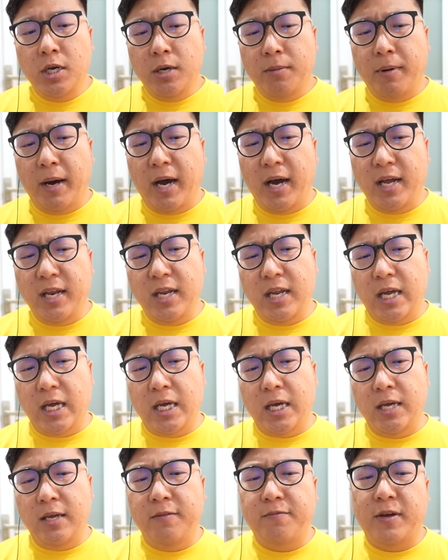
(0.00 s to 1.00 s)
But
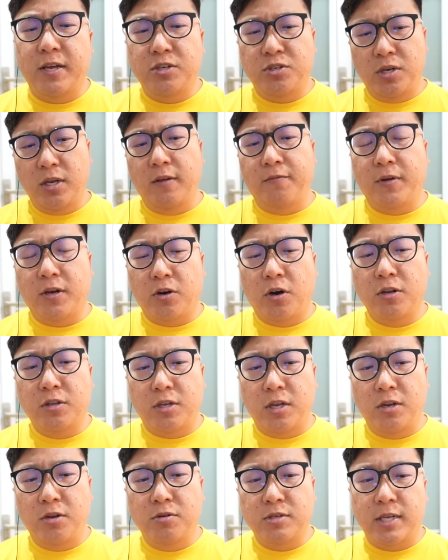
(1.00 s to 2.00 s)
eventually if it
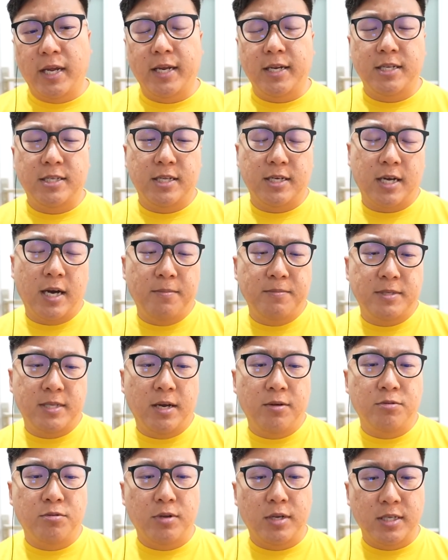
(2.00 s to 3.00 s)
continues like this, it comes
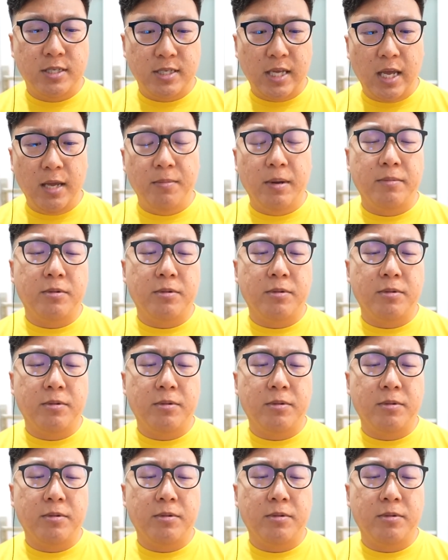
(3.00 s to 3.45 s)
down to the same.